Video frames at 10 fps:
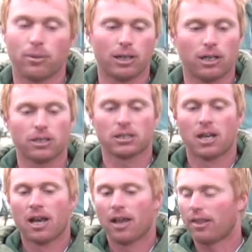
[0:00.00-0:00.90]
Because
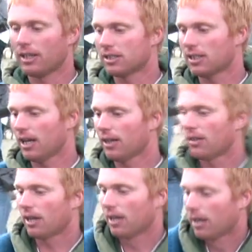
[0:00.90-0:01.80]
they decided
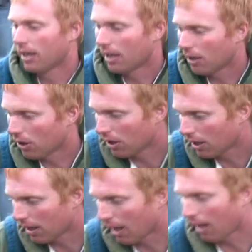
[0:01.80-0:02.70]
that
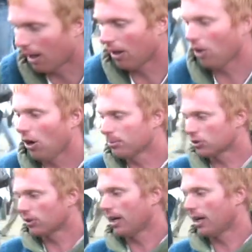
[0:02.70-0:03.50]
a lobster